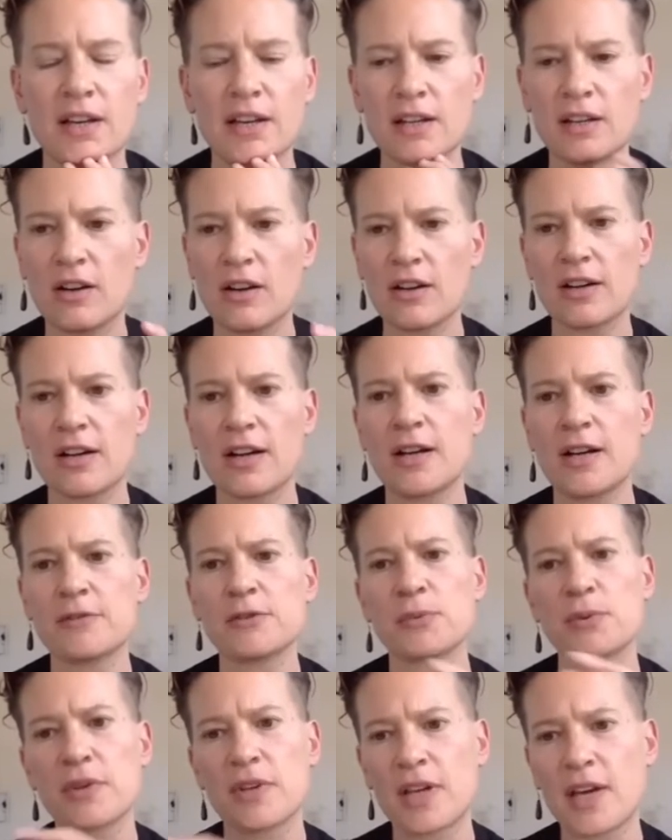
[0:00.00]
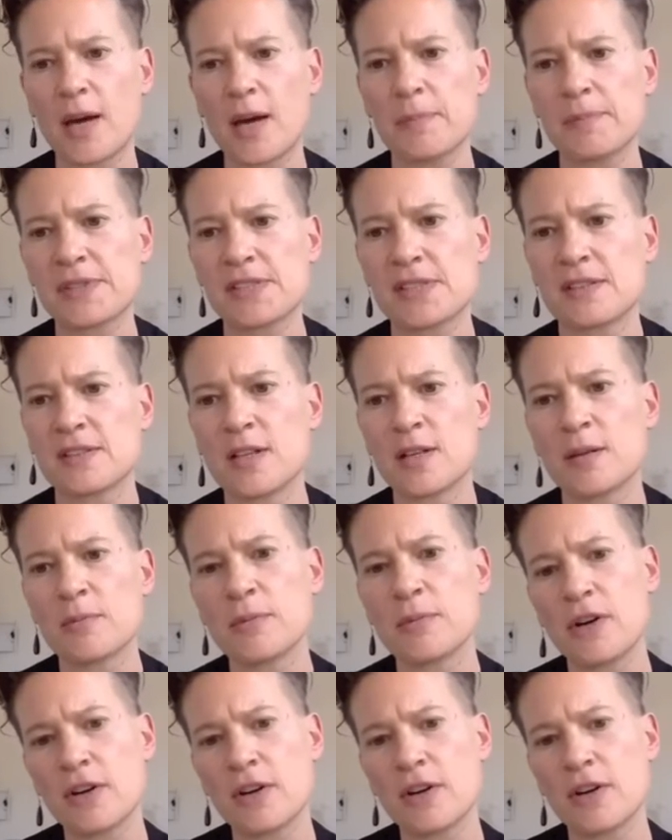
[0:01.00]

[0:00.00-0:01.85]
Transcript: and archives with gaps in them,